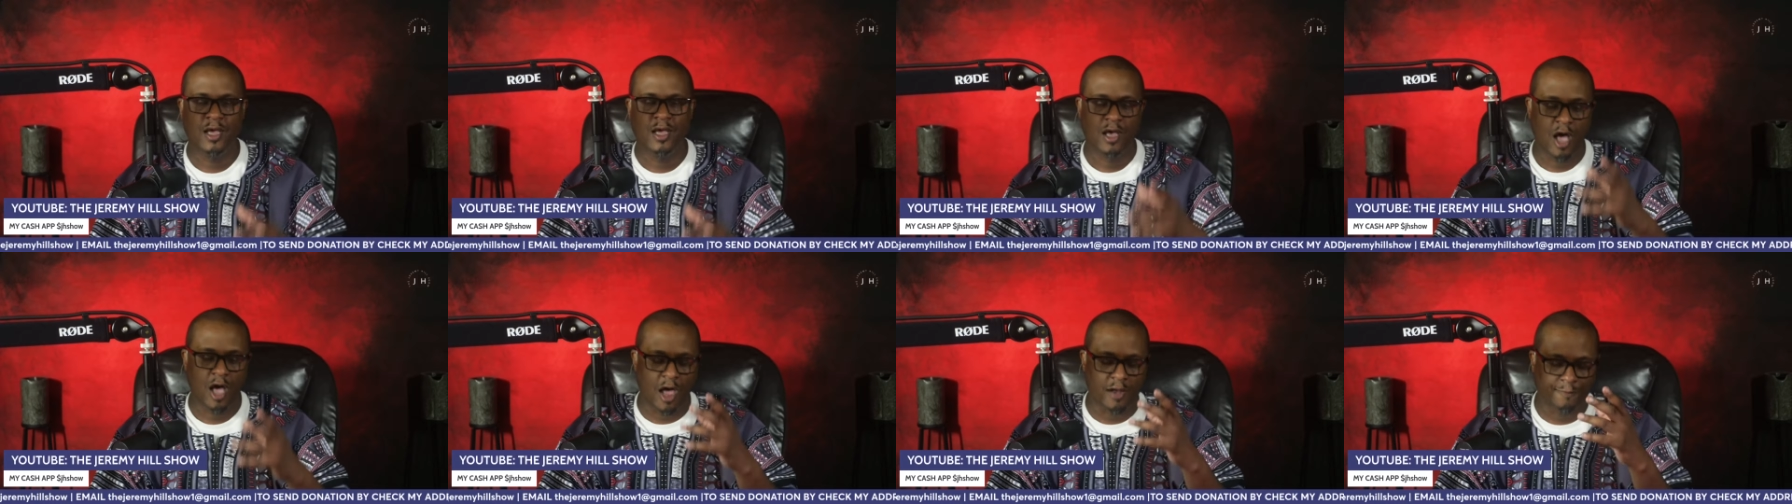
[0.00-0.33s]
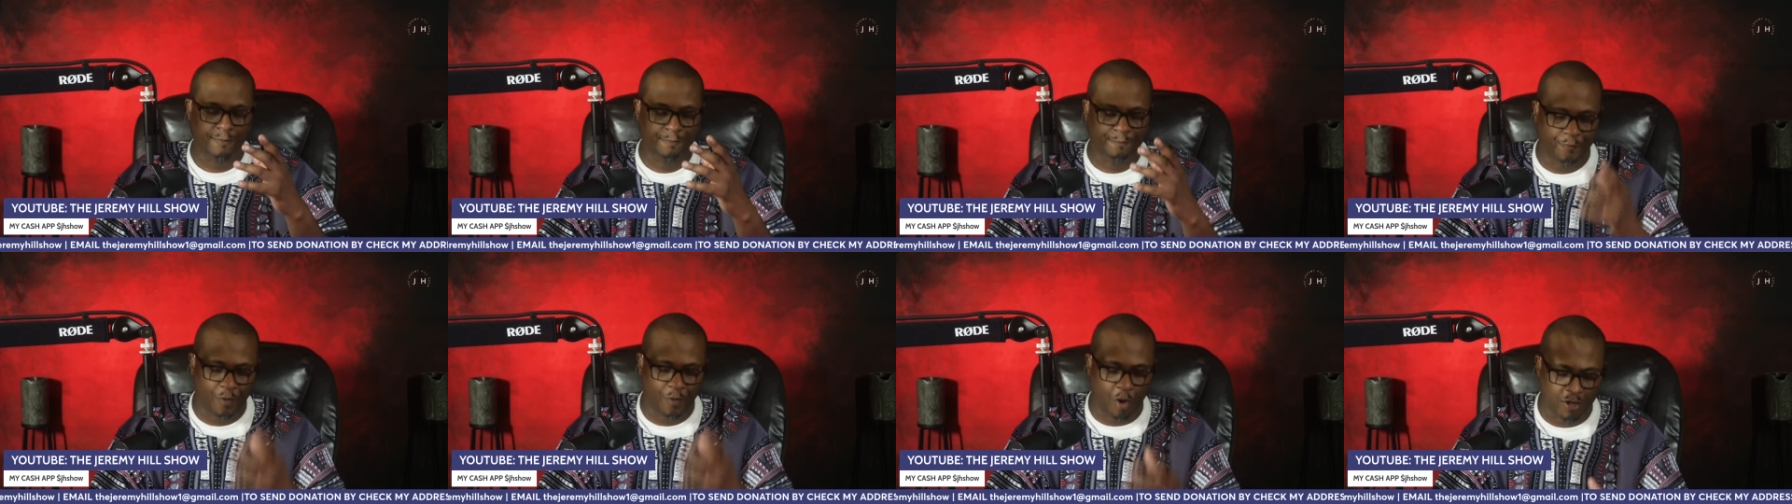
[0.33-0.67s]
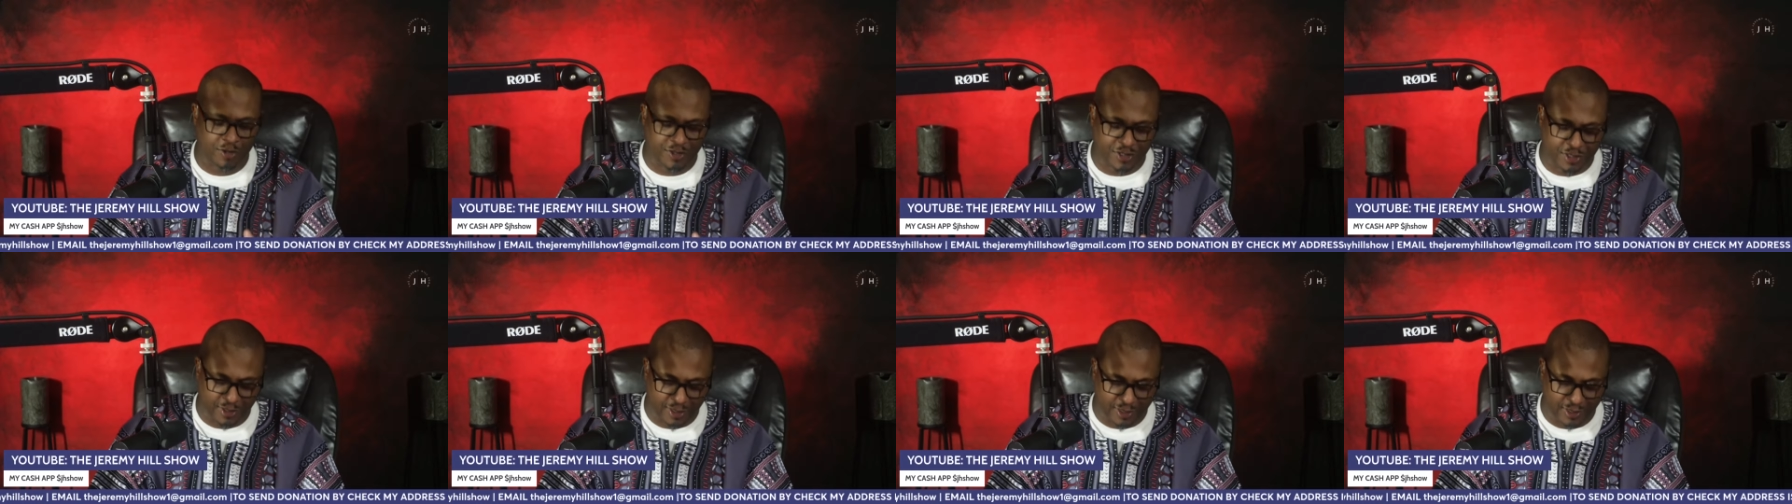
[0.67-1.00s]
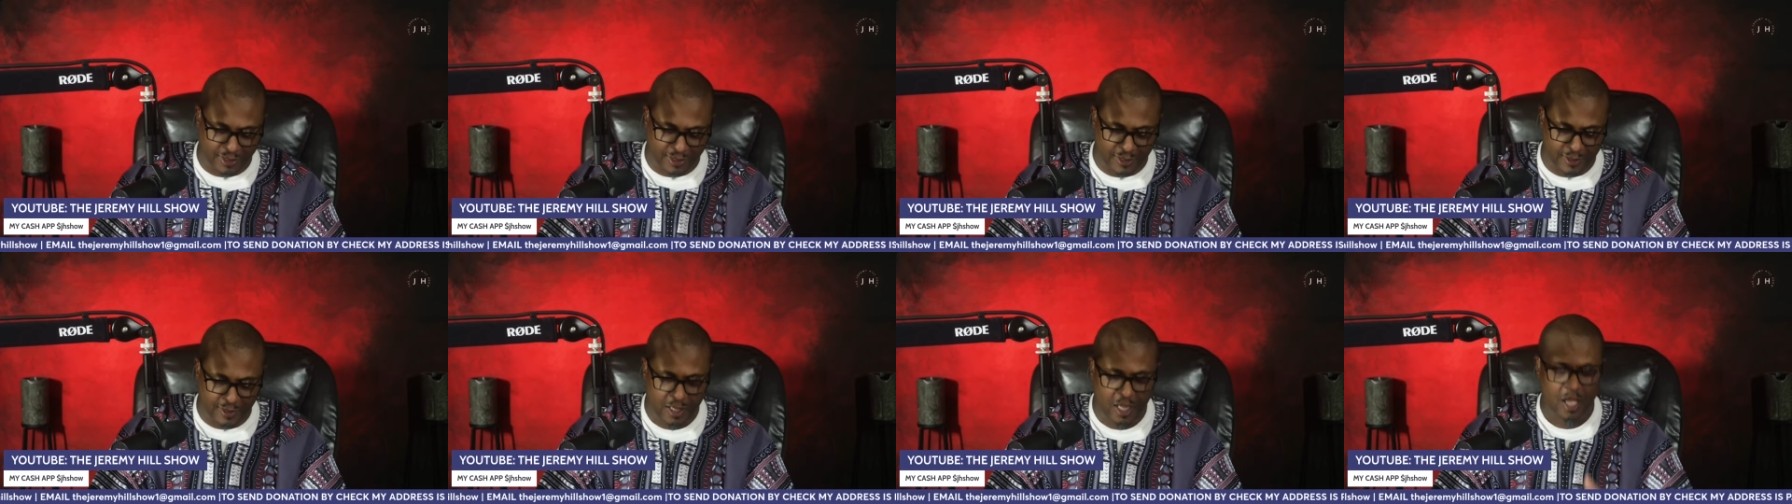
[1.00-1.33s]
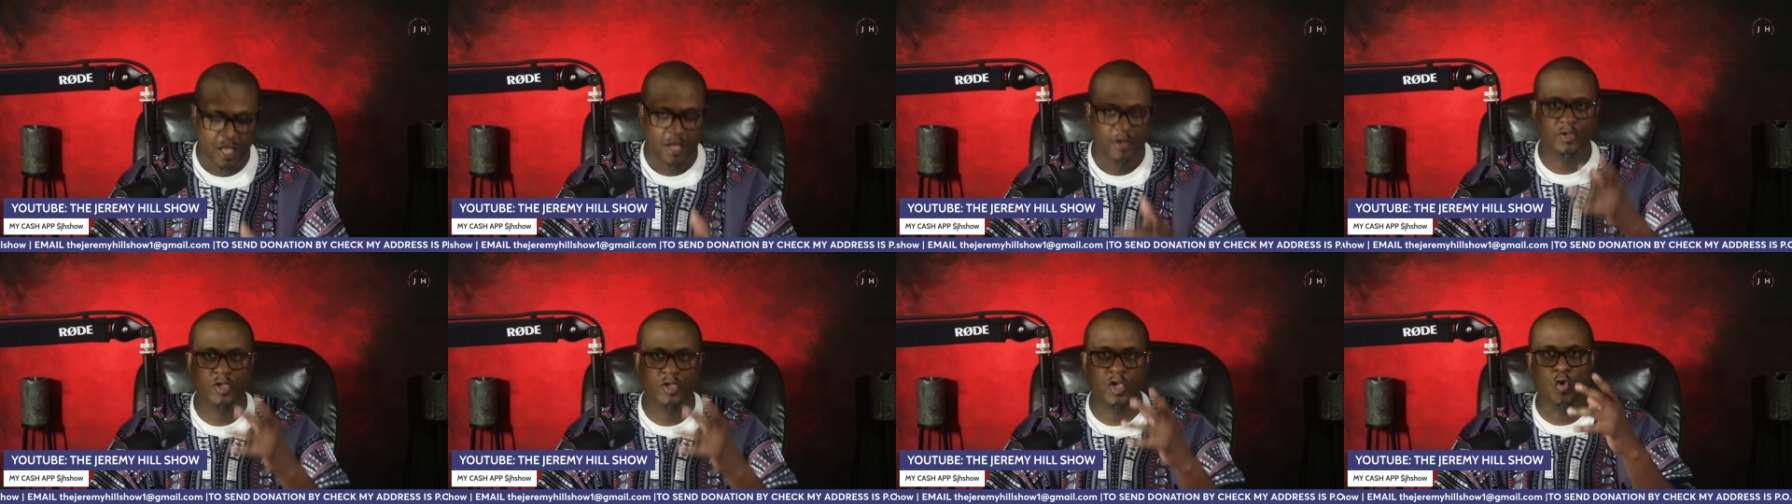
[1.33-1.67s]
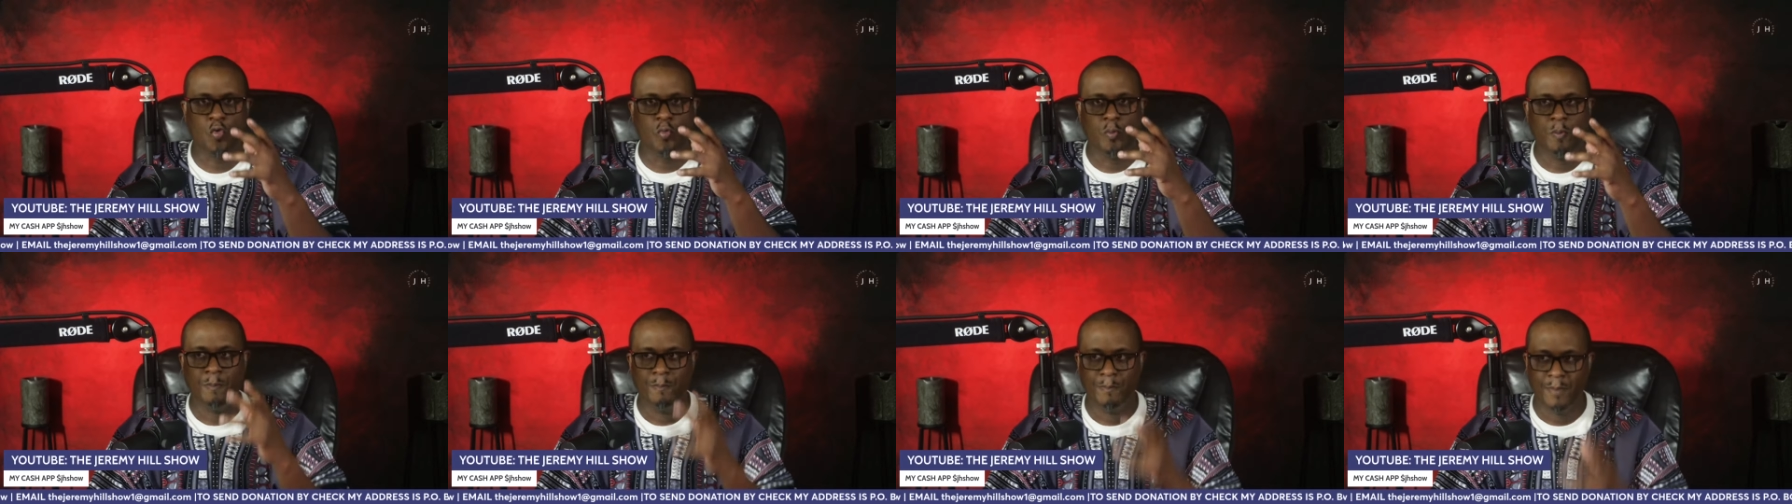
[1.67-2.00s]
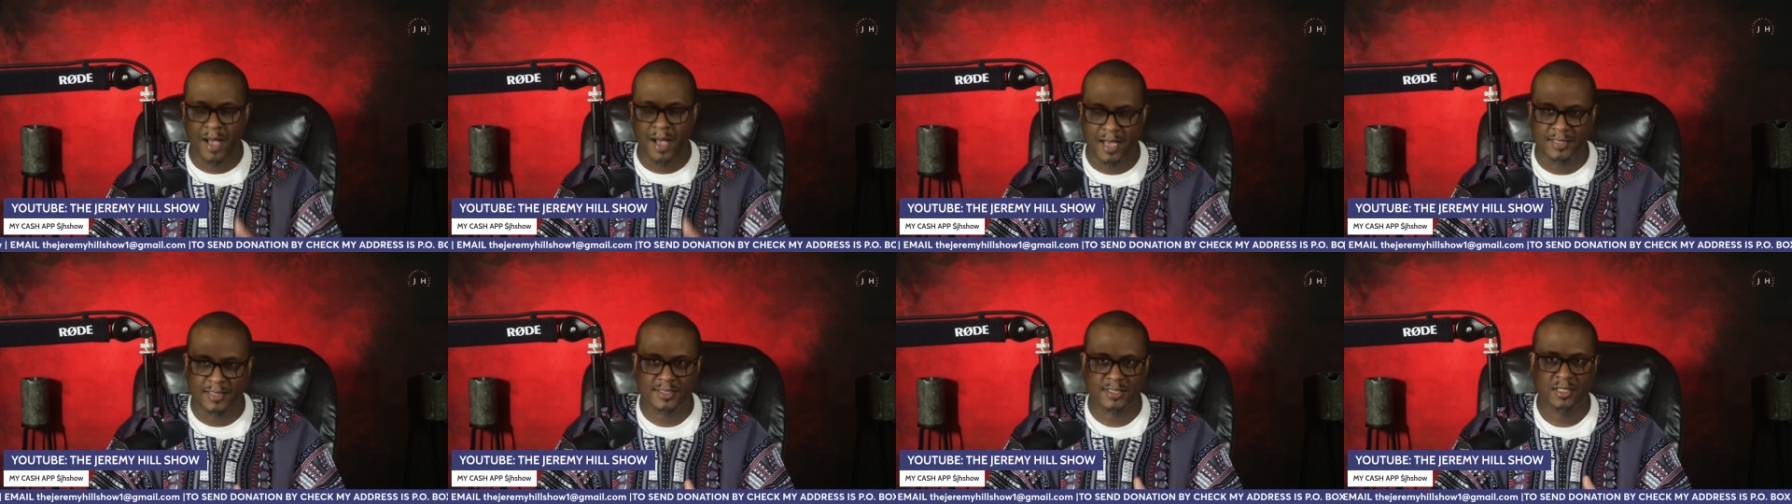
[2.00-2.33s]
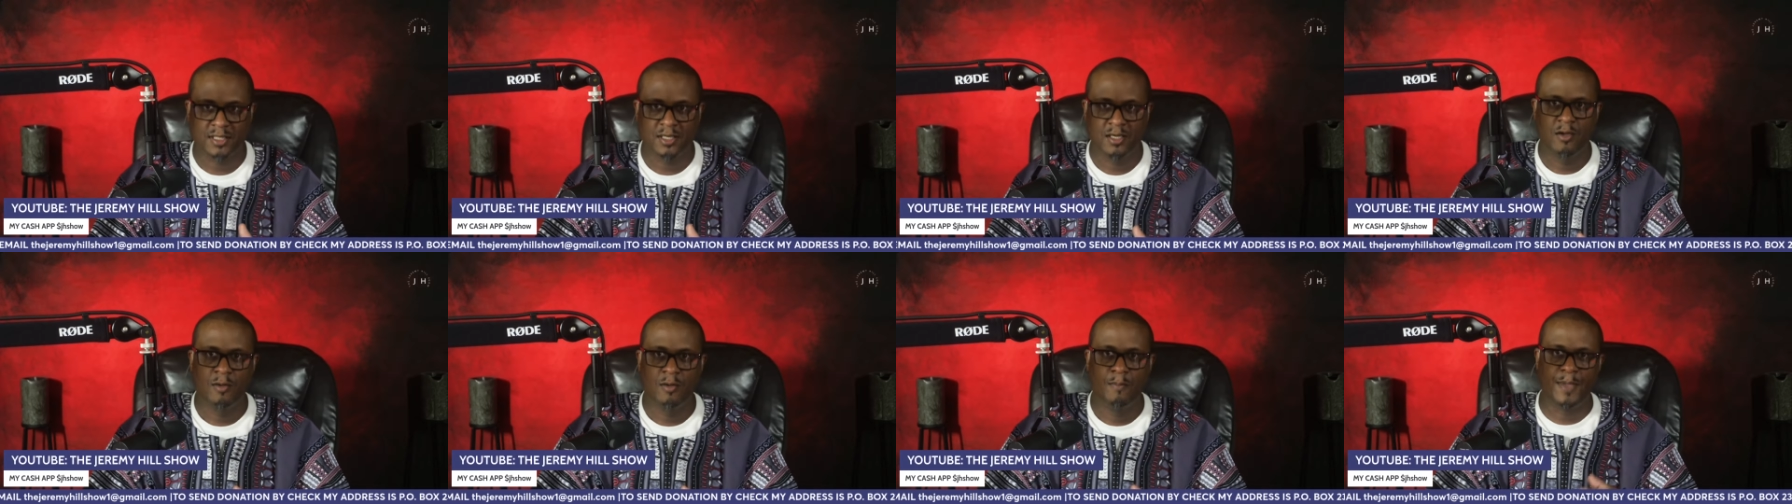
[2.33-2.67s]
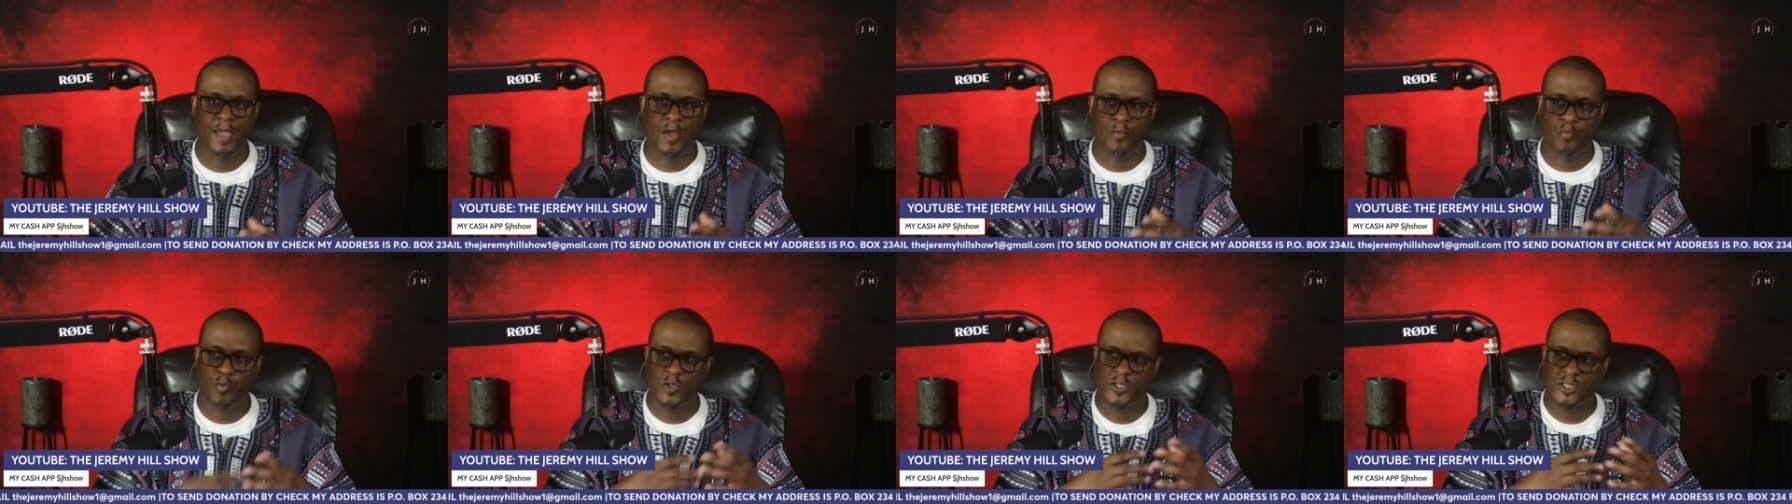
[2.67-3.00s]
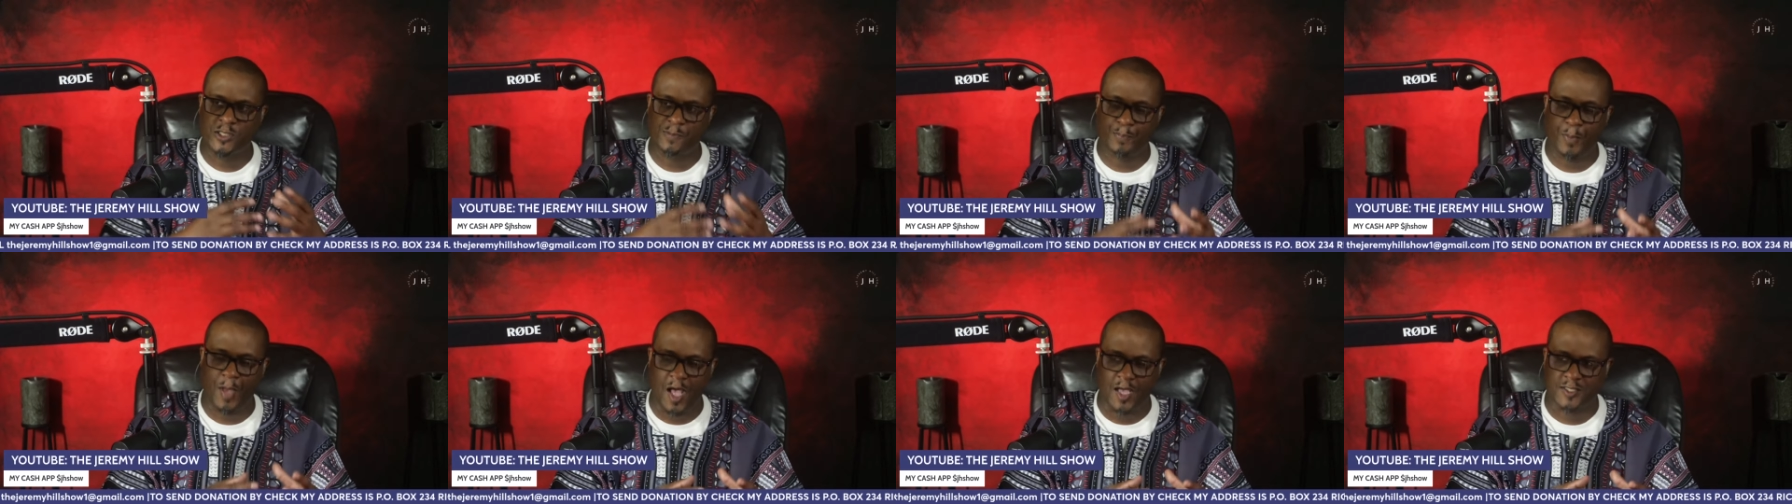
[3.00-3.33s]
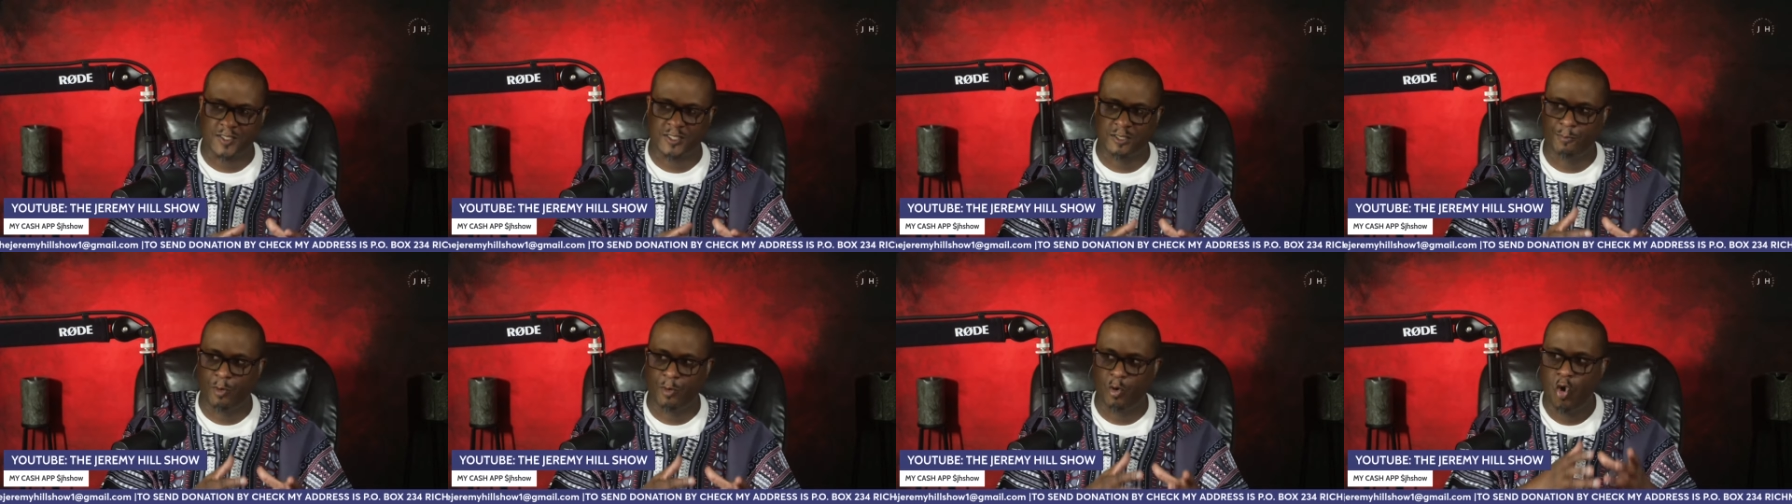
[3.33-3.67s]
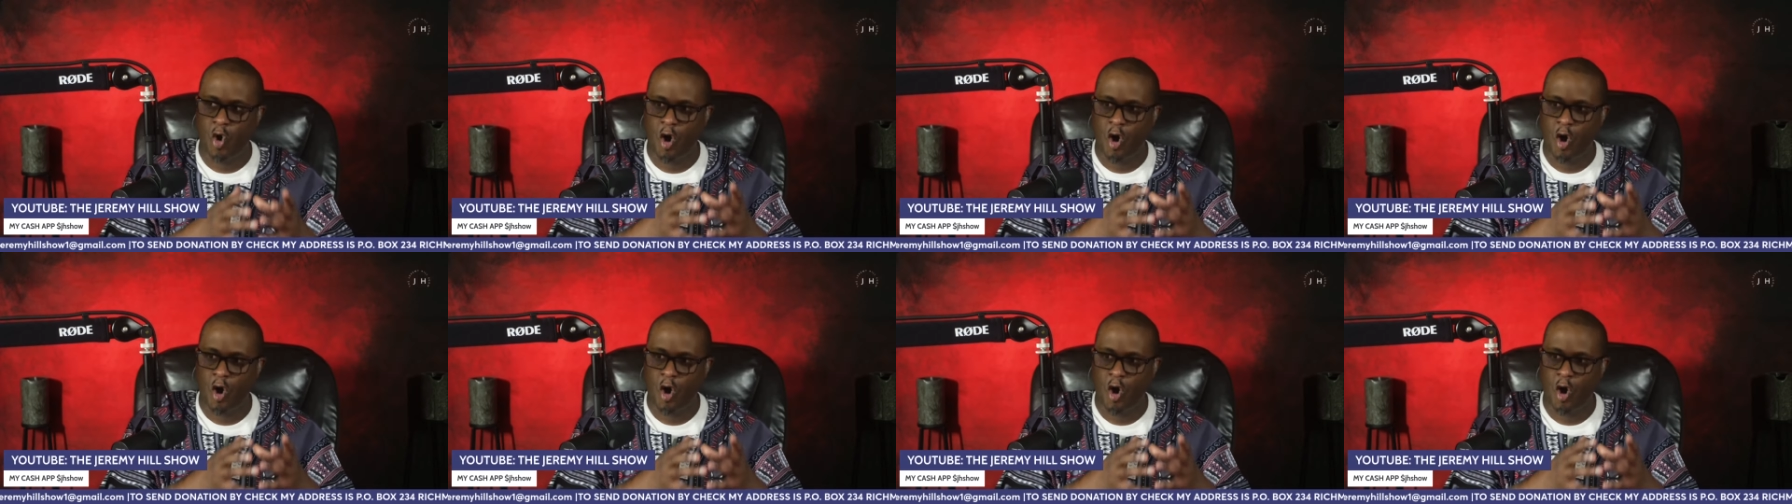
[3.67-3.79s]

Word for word: unfortunately, you must be responsible